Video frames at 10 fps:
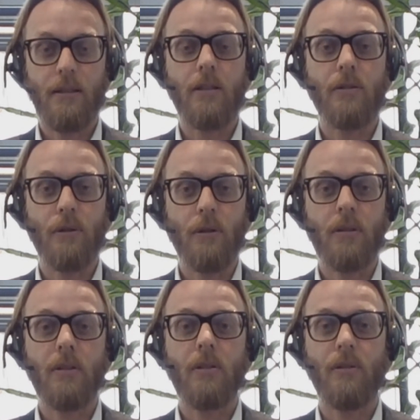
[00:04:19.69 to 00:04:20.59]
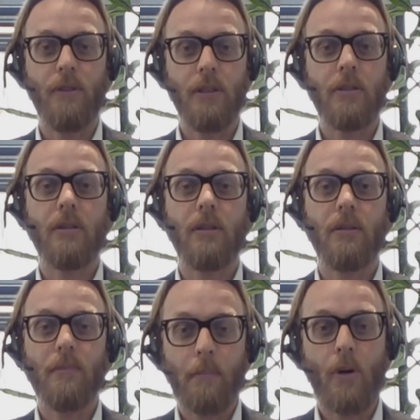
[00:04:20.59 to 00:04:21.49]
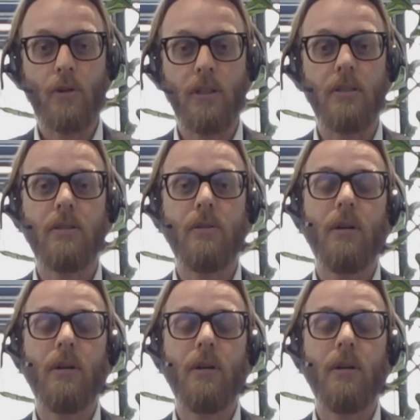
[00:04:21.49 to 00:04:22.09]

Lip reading: as a result of this process.